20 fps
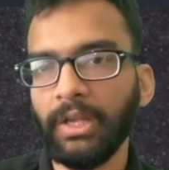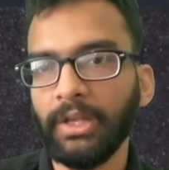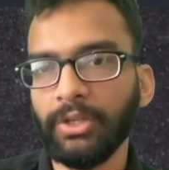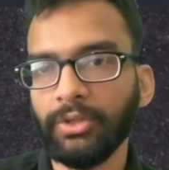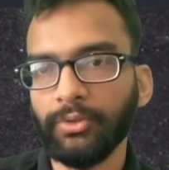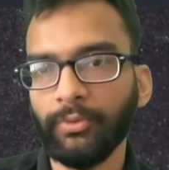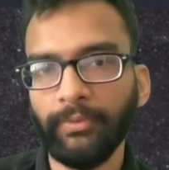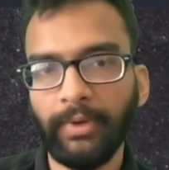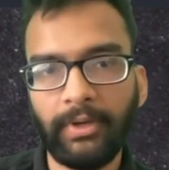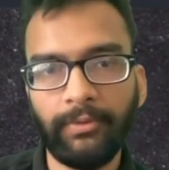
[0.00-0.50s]

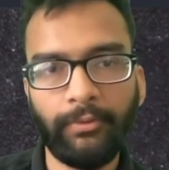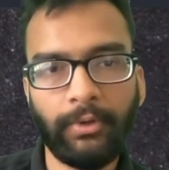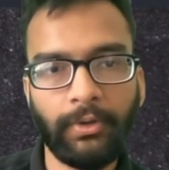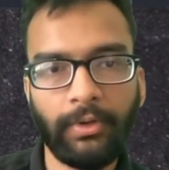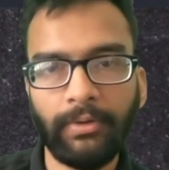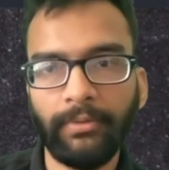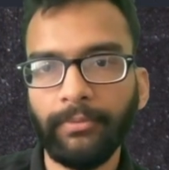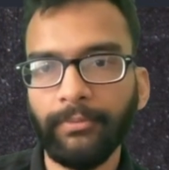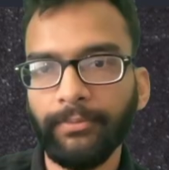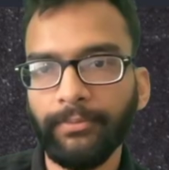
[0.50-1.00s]
So when we
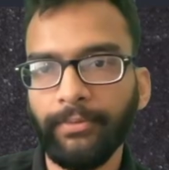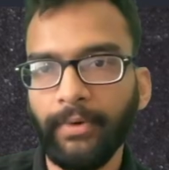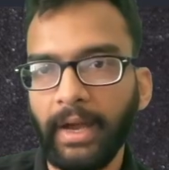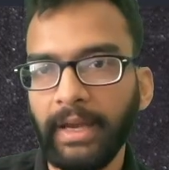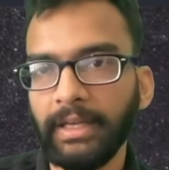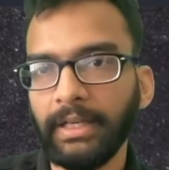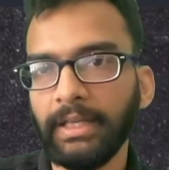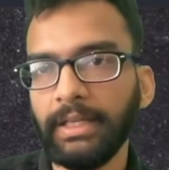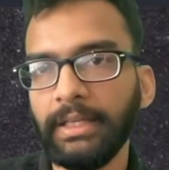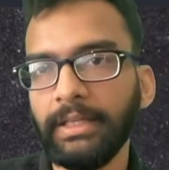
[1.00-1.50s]

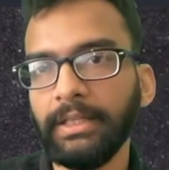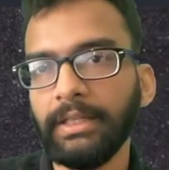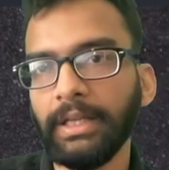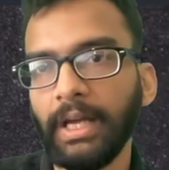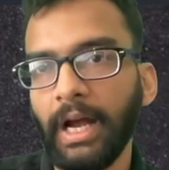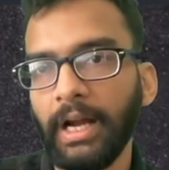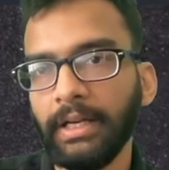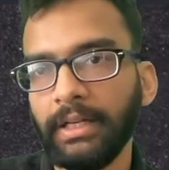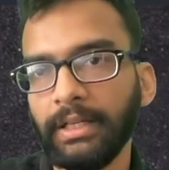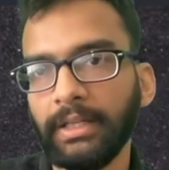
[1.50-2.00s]
finally
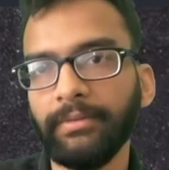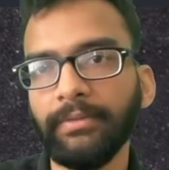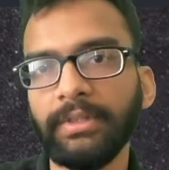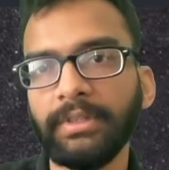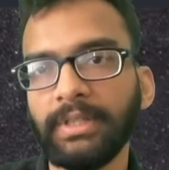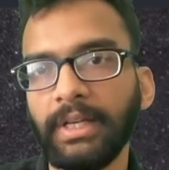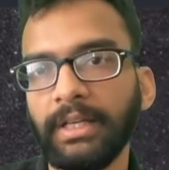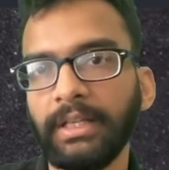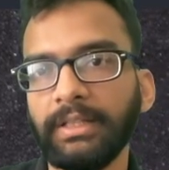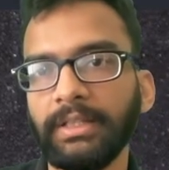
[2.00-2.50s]
are done with
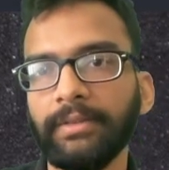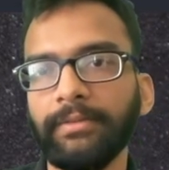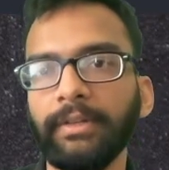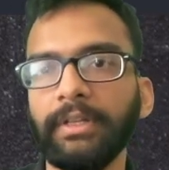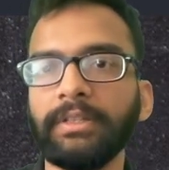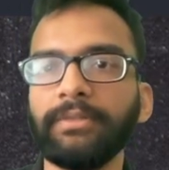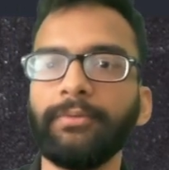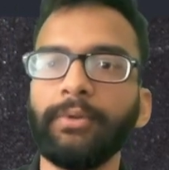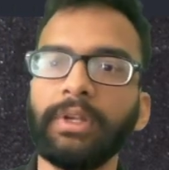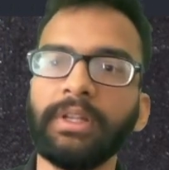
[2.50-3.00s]
setting the
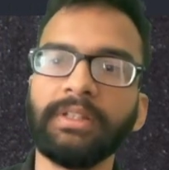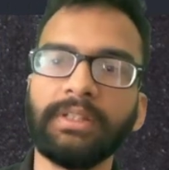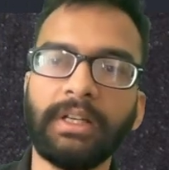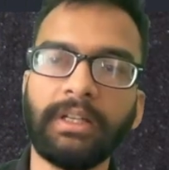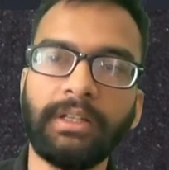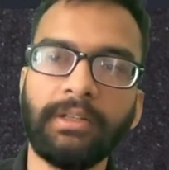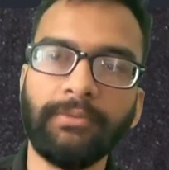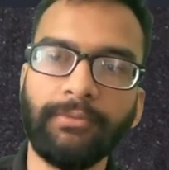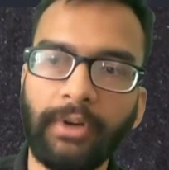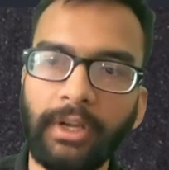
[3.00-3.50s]
fields, we can
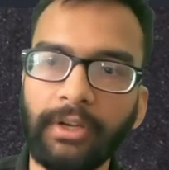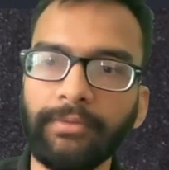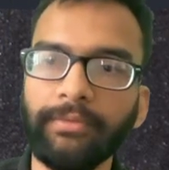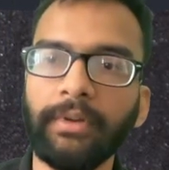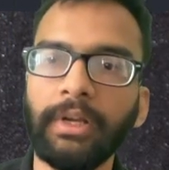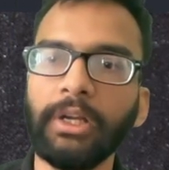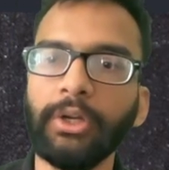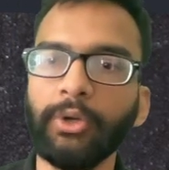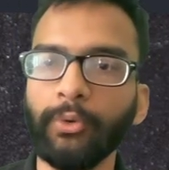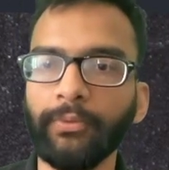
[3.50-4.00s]
set one
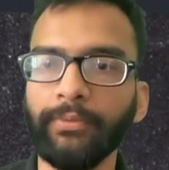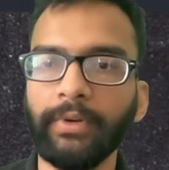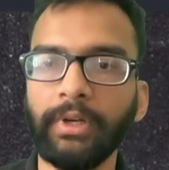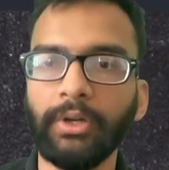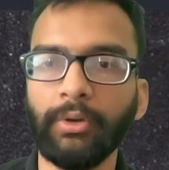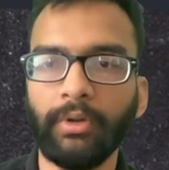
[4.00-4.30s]
field, two field,